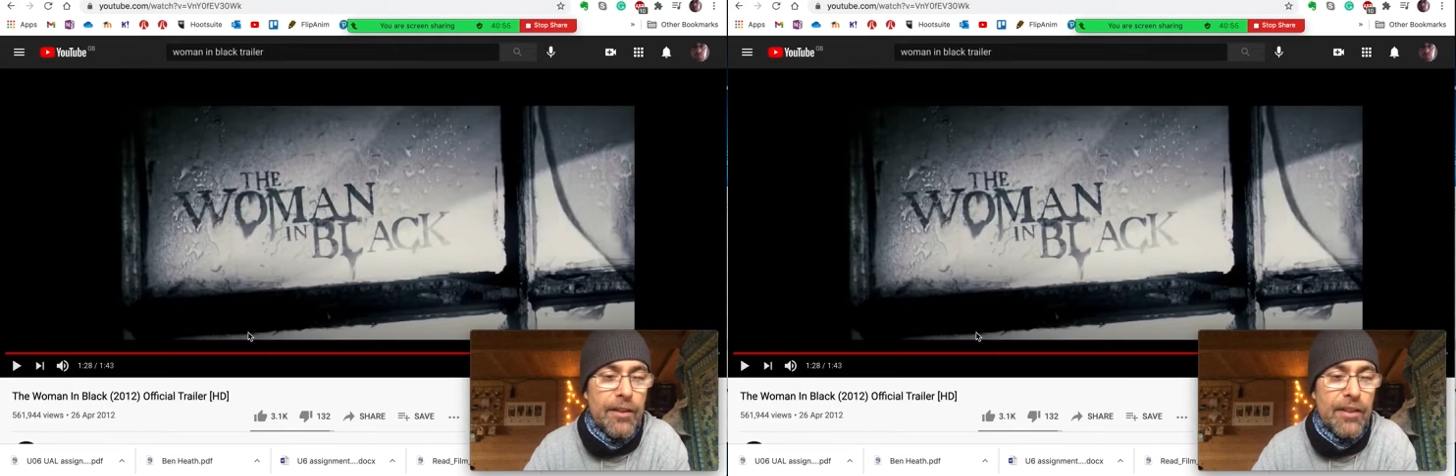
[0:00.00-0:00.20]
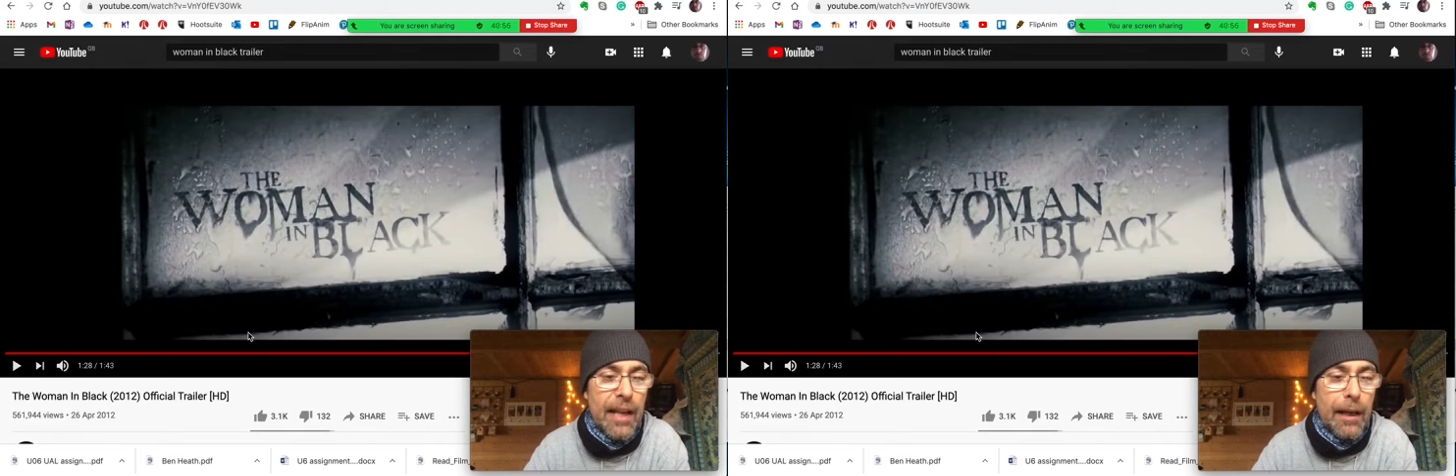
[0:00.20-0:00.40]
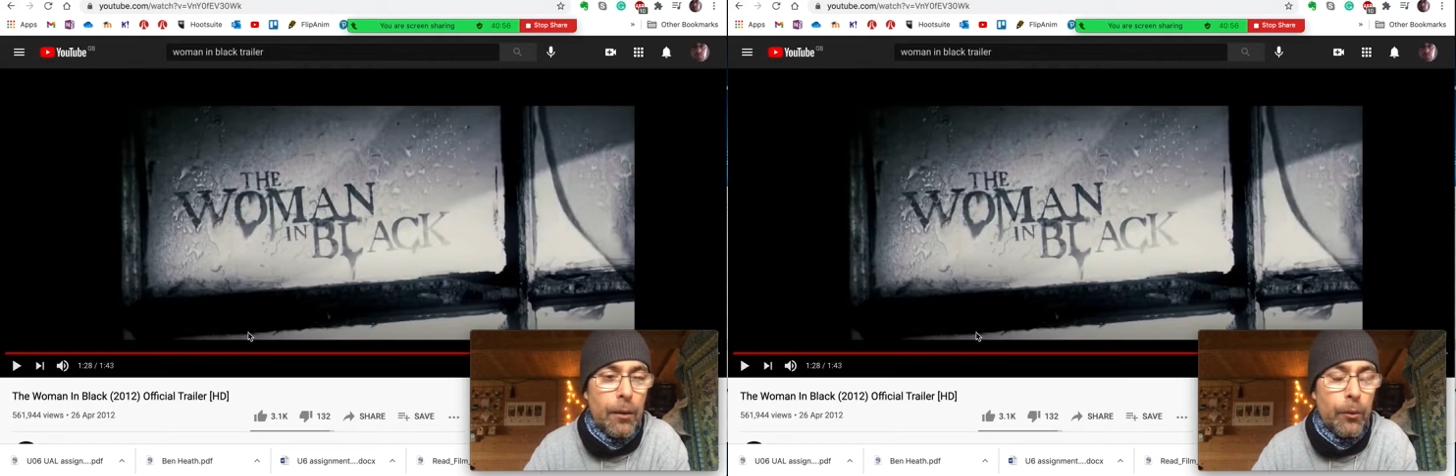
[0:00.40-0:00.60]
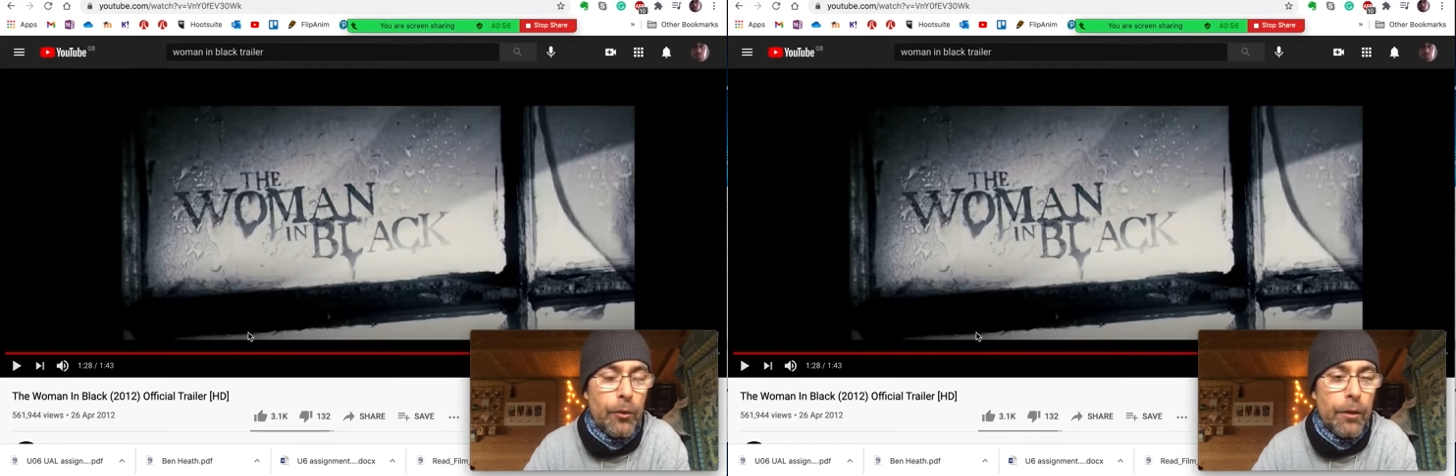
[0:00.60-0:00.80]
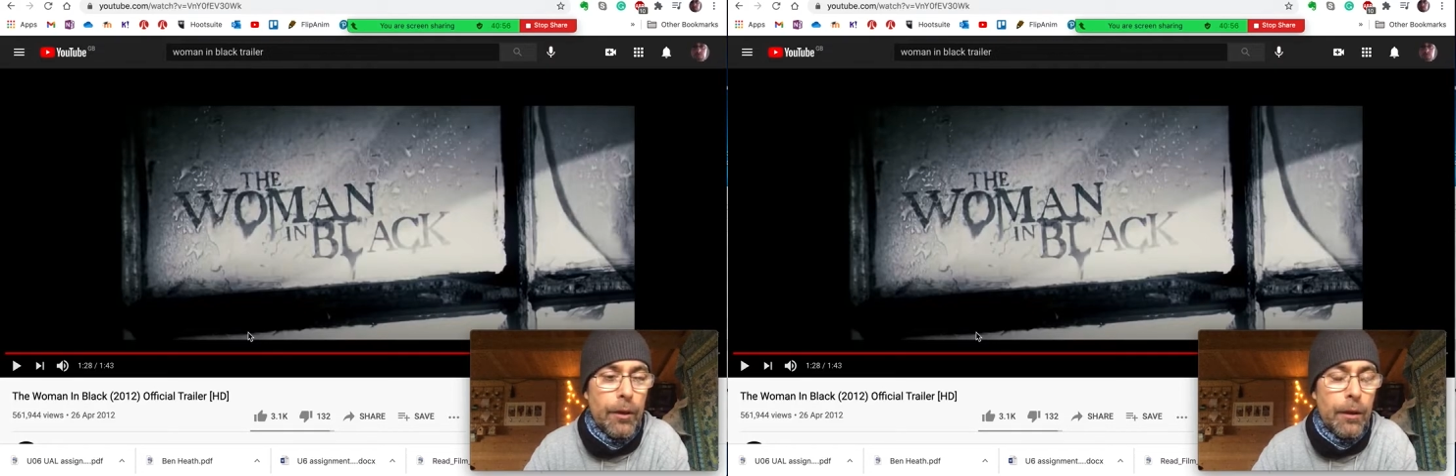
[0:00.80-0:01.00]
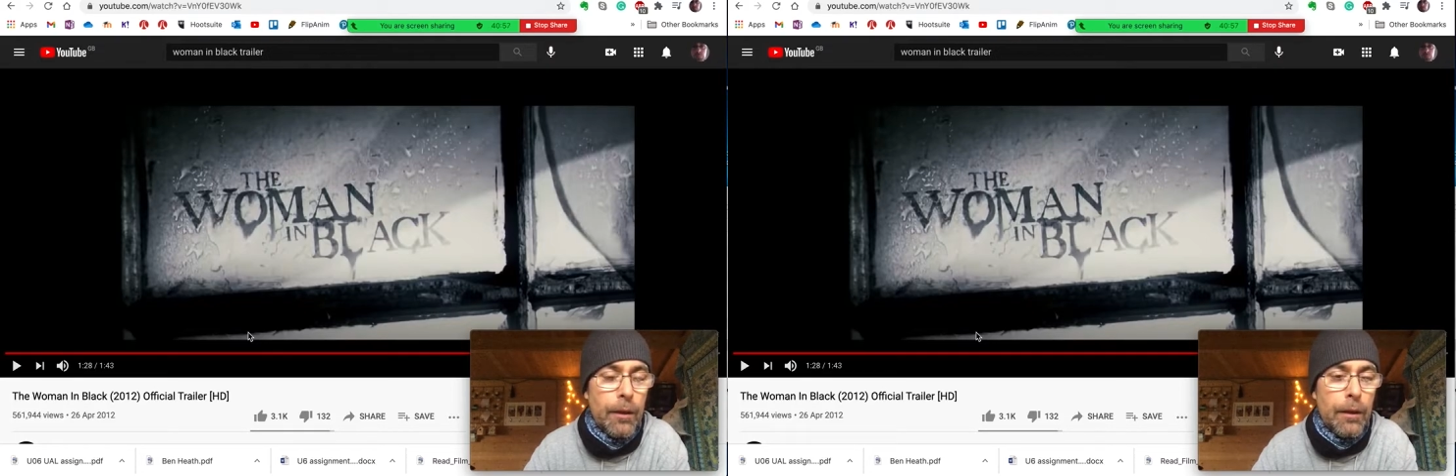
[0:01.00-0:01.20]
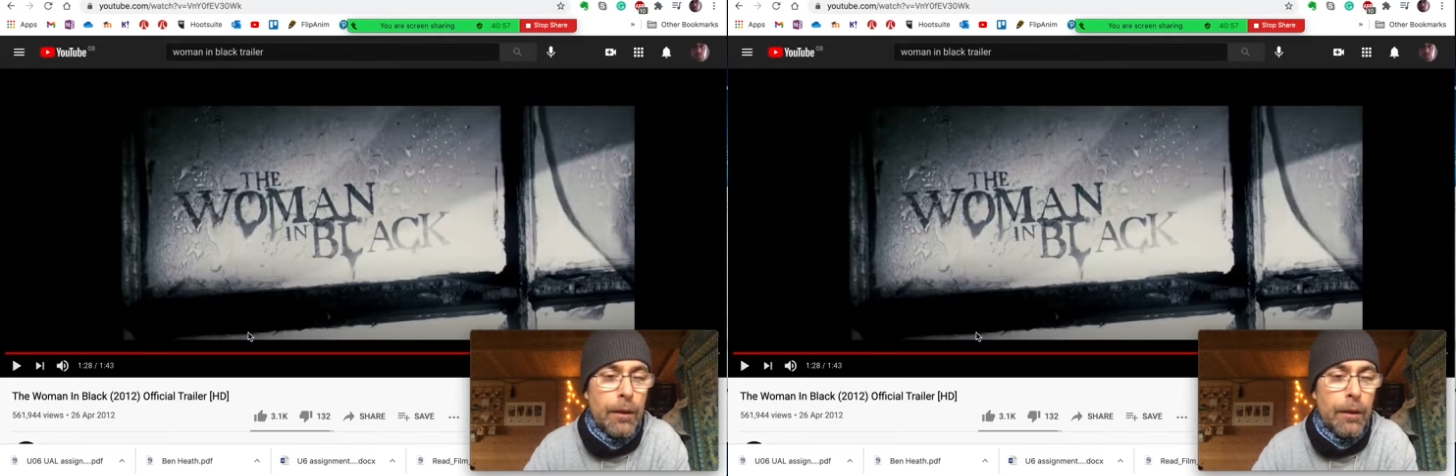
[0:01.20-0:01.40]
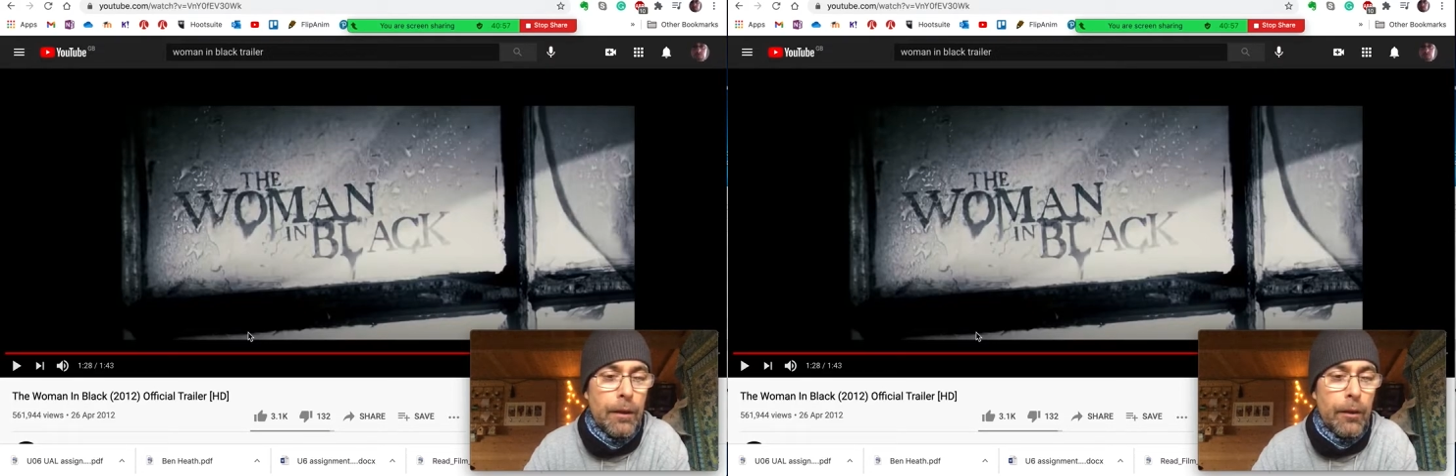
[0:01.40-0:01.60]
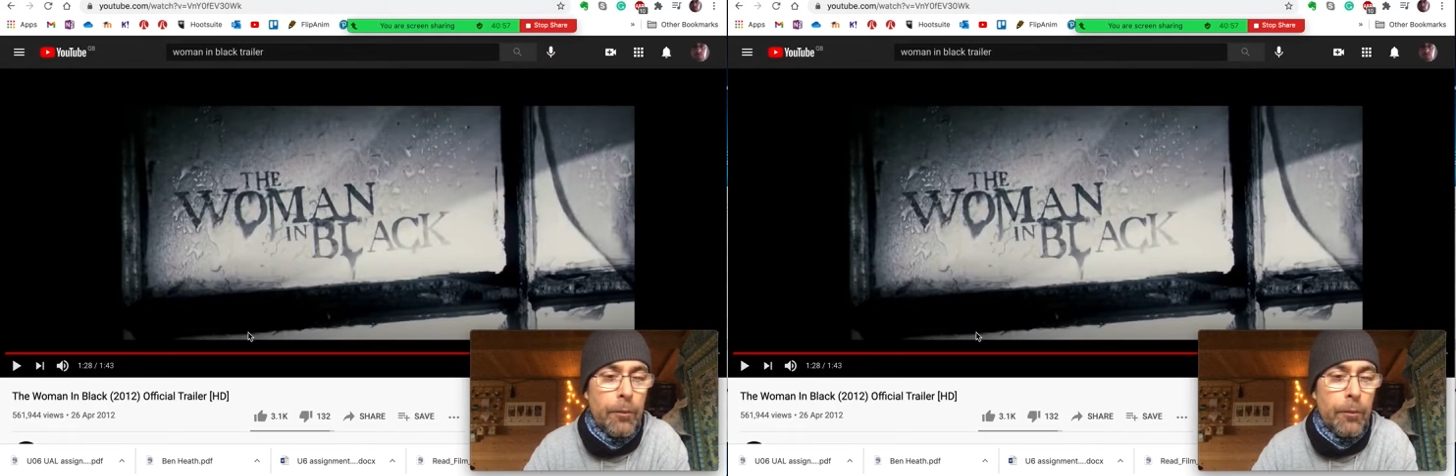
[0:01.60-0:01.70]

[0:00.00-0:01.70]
sound, the